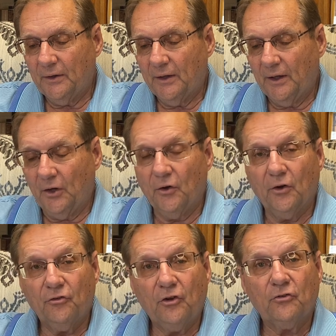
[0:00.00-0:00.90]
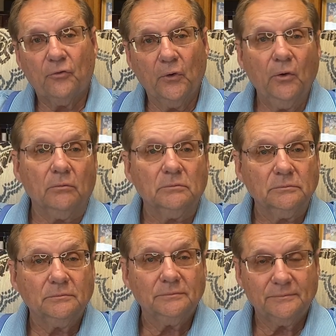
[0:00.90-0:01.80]
And here is its fruit.
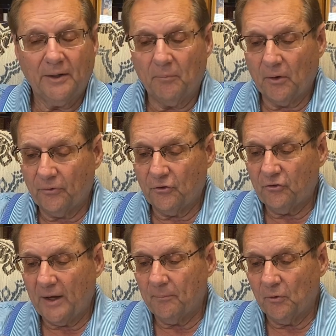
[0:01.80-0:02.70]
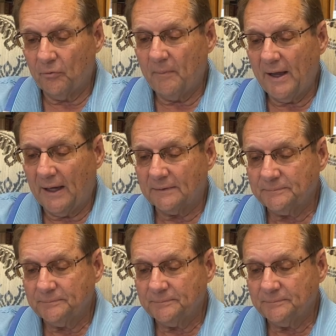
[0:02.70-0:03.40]
They brought the samples back.